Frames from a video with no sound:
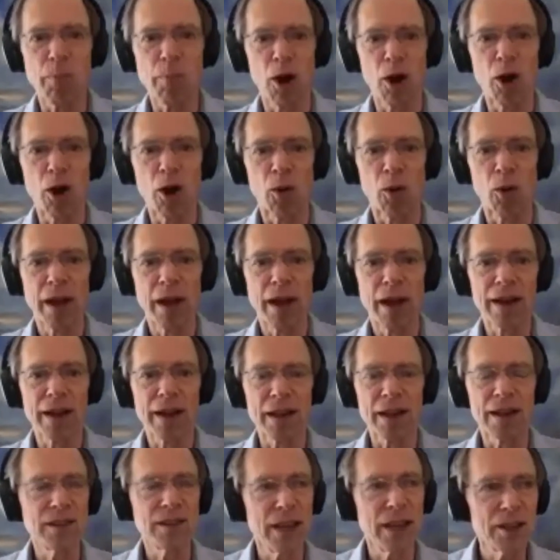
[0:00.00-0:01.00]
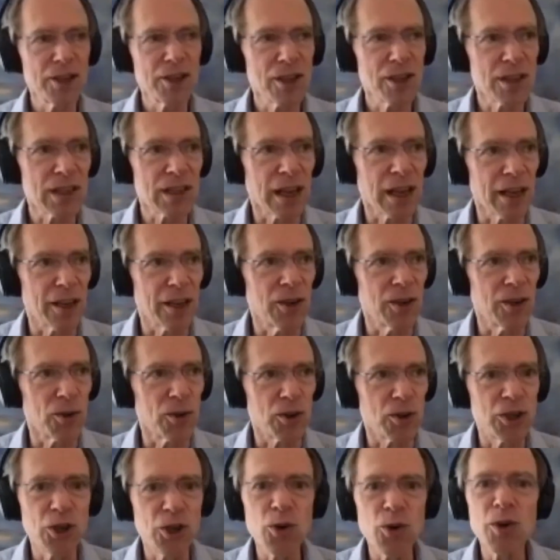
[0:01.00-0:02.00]
bow. And intention is like
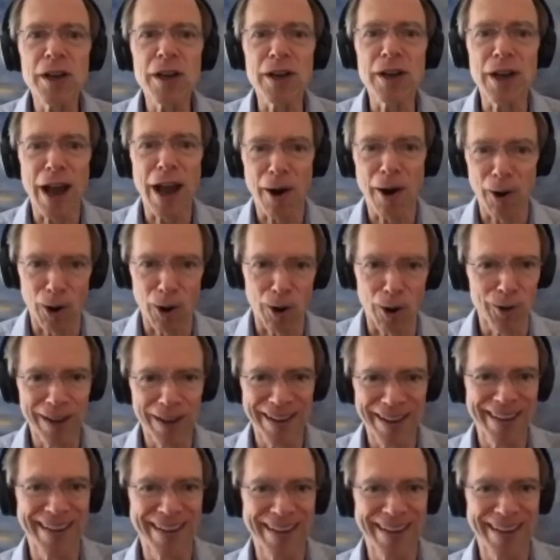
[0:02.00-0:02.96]
you're shooting an arrow,